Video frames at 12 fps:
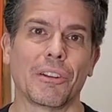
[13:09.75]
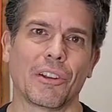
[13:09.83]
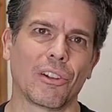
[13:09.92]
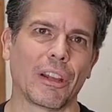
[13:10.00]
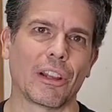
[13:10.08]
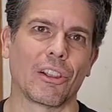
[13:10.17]
to
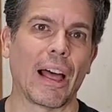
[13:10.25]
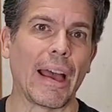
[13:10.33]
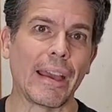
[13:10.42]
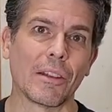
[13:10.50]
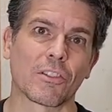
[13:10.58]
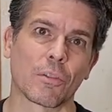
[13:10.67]
click
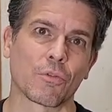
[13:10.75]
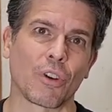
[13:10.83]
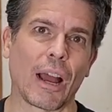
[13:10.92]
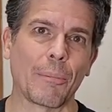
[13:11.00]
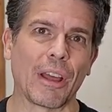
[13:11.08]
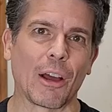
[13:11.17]
like and
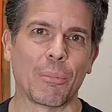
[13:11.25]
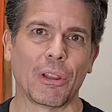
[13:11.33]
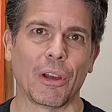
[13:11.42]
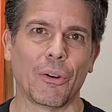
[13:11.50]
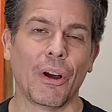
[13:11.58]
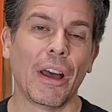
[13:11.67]
subscribe down
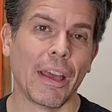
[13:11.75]
below